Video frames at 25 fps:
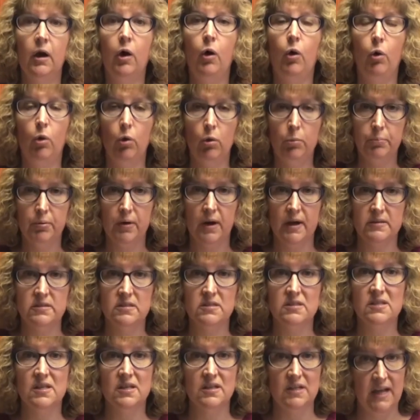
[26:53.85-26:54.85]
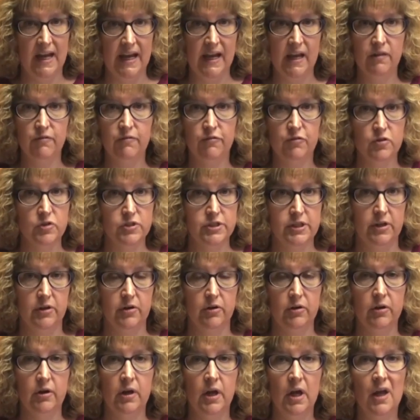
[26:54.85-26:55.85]
whole breast tonight for
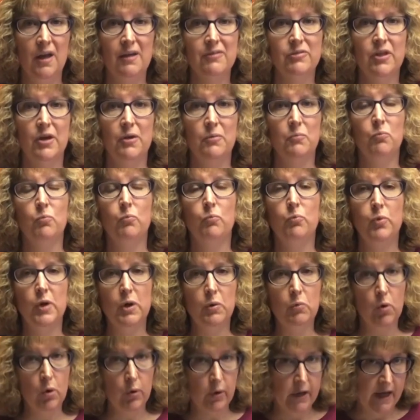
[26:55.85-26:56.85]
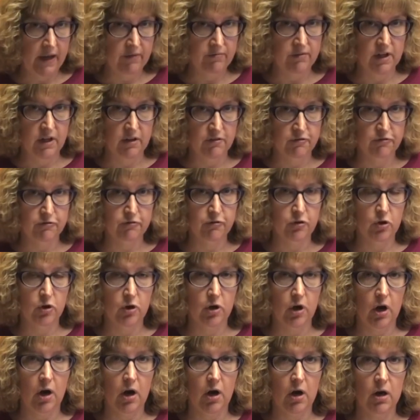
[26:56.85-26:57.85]
dinner, then we won't have enough
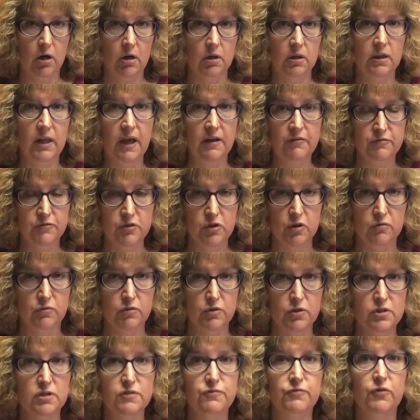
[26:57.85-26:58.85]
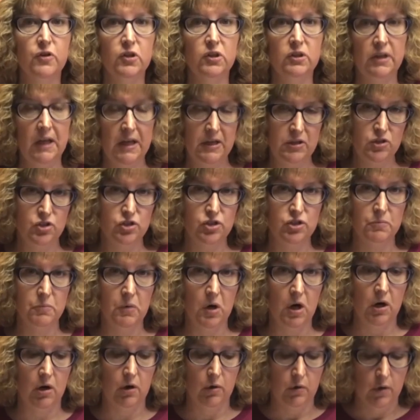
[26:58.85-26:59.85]
for our leftovers for lunch
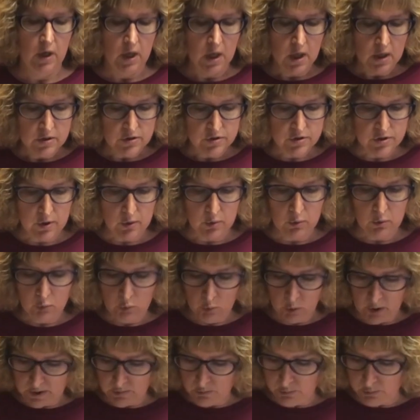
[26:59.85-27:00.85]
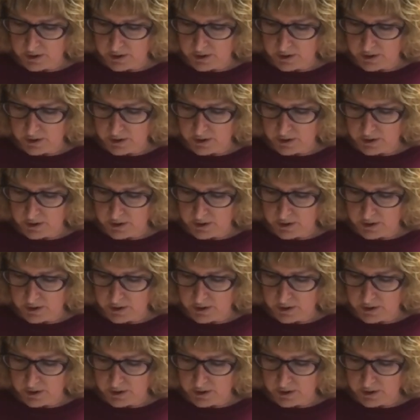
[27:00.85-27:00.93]
tomorrow. So one